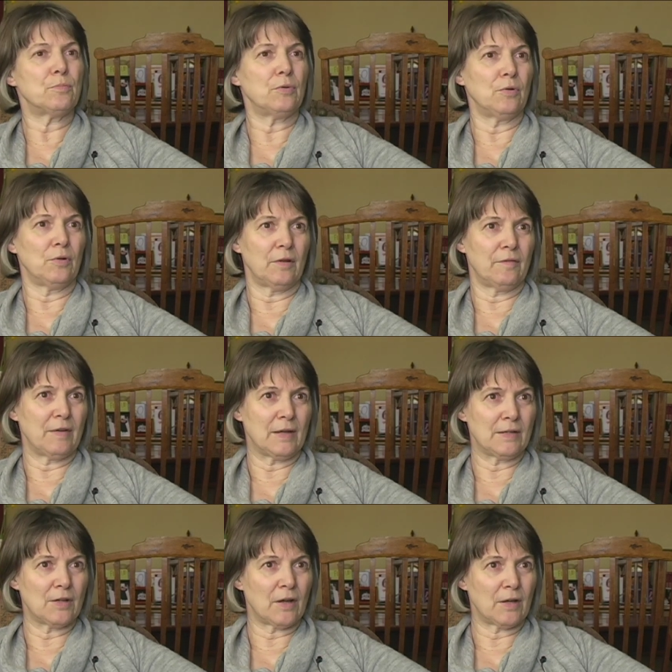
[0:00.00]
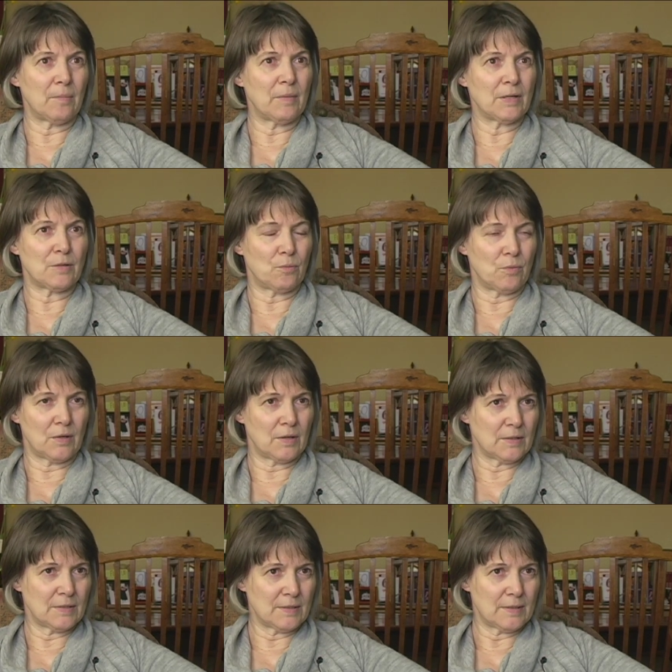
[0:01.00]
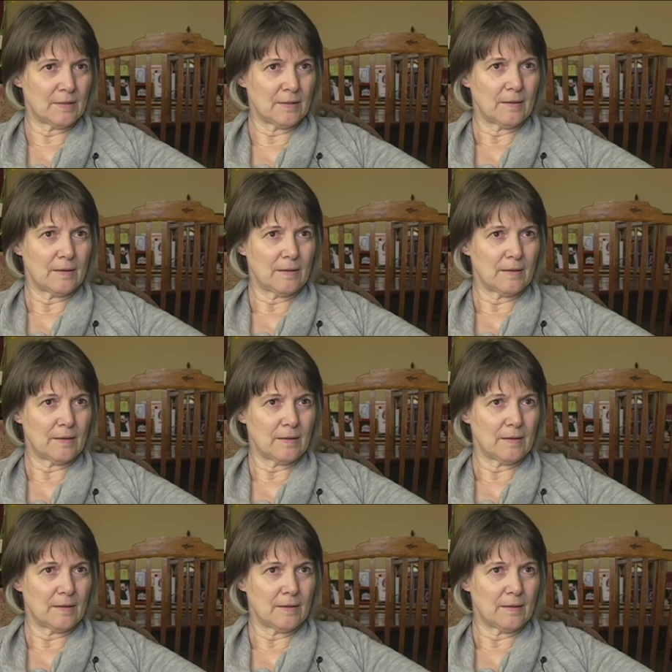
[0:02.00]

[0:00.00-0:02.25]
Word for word: pool of undocumented workers.